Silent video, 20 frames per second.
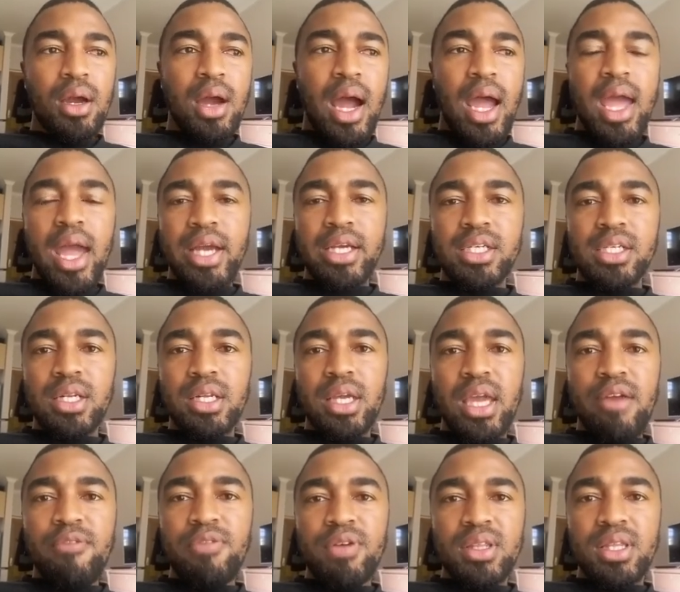
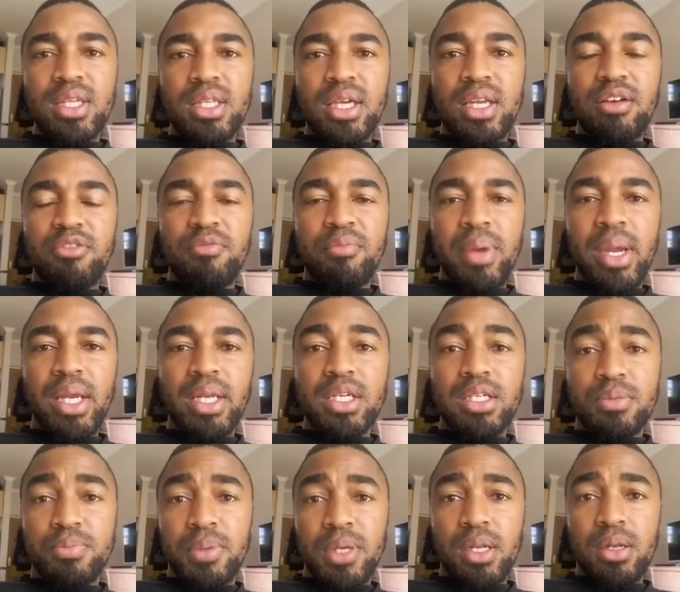Everything that I've made
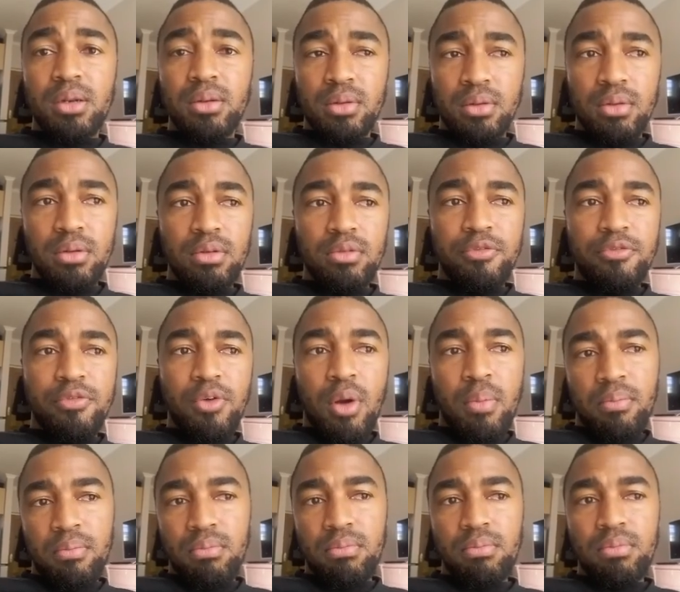has been
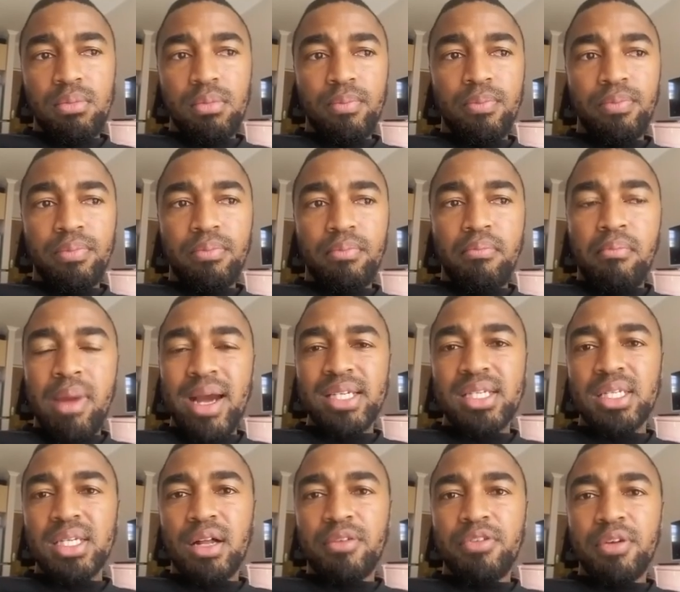from
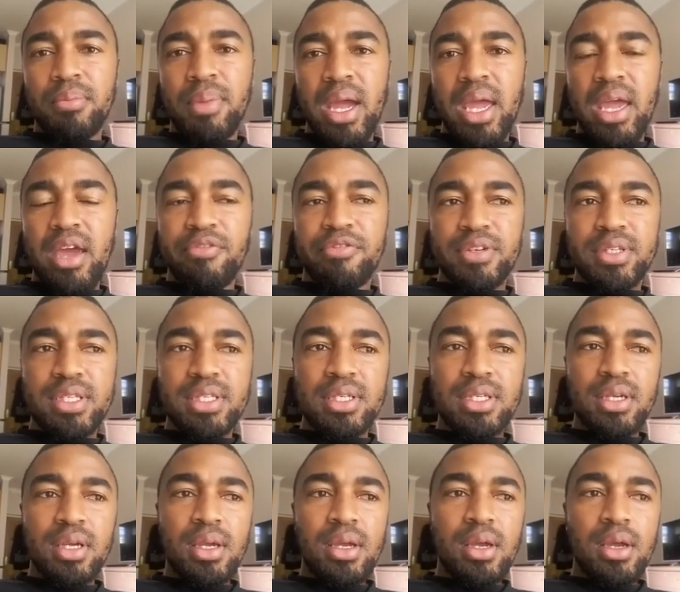myself and my
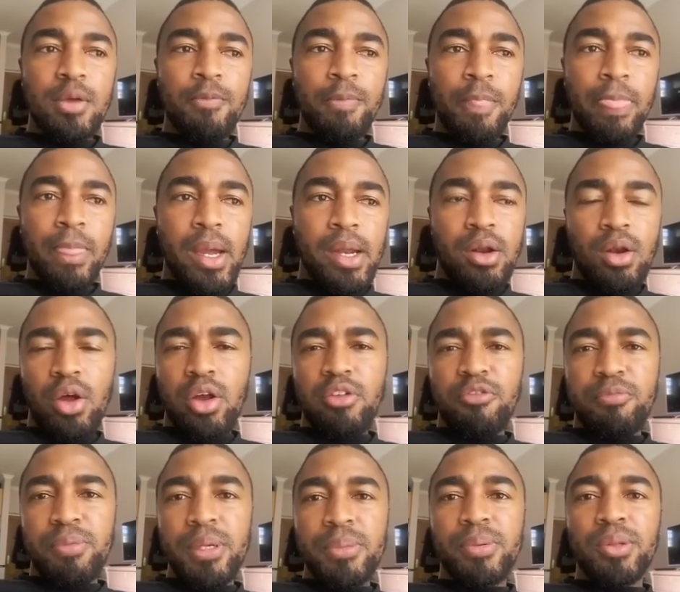efforts. And a lot
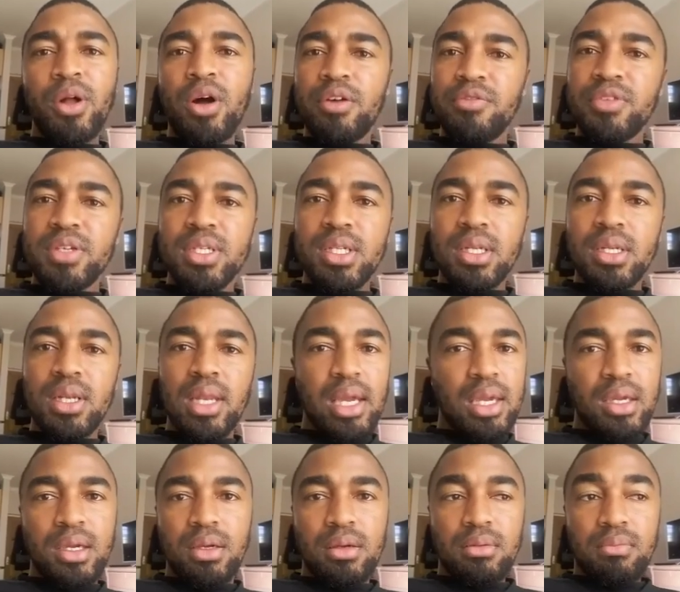of people, obviously,
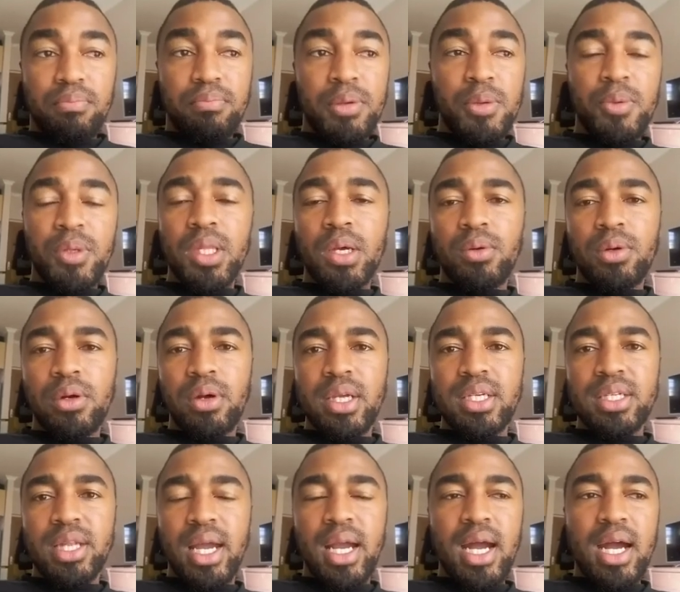like people that were
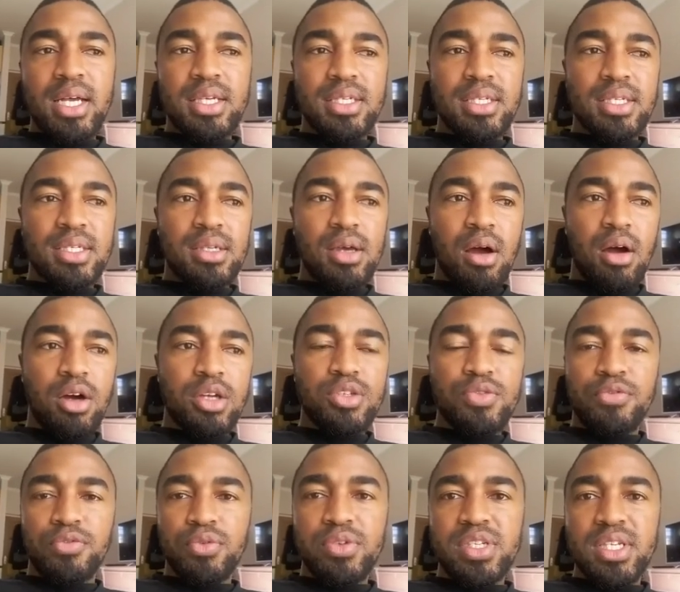raised like us, are
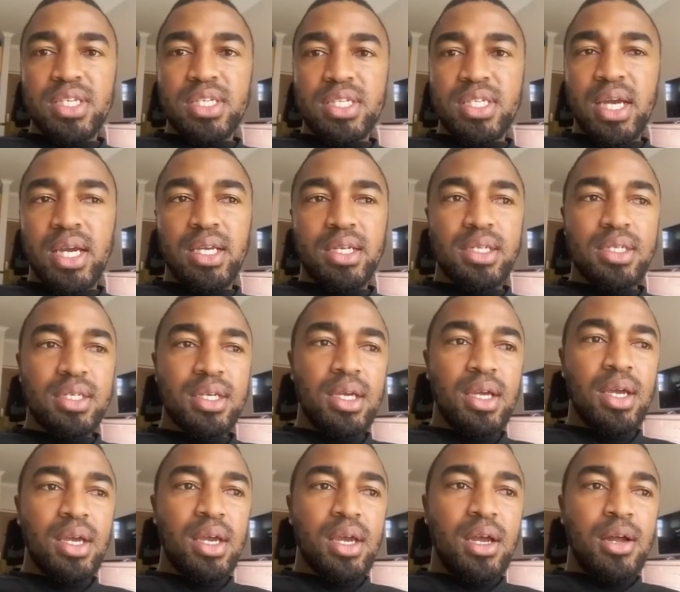on Vusi's side.
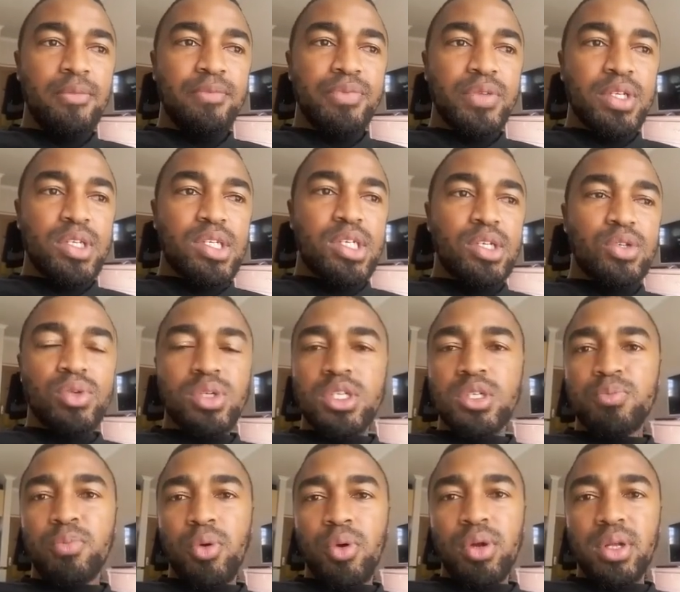Sizwe's
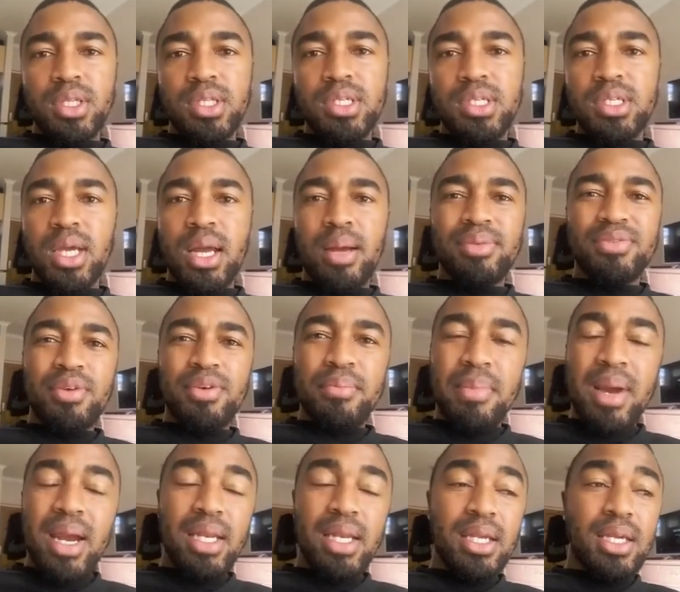spoiled, it comes
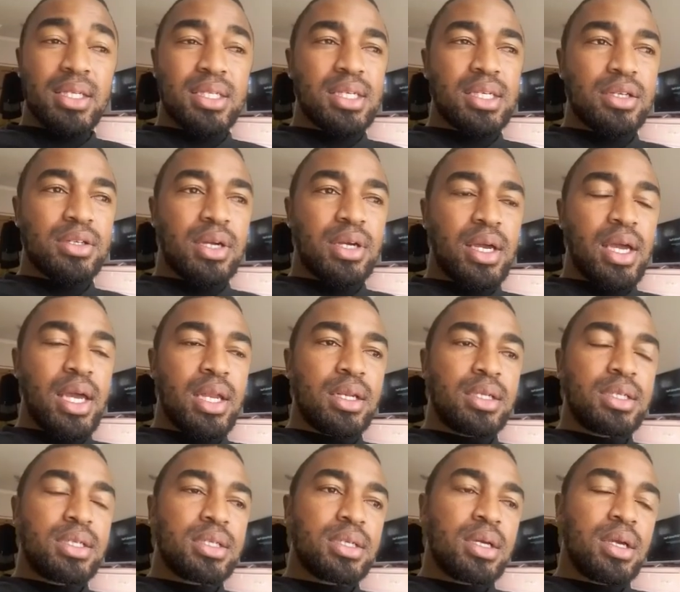from money, etc.
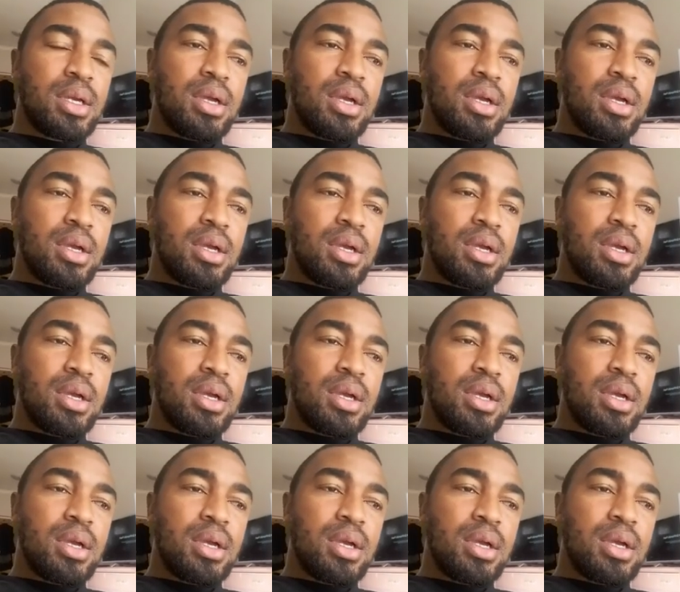And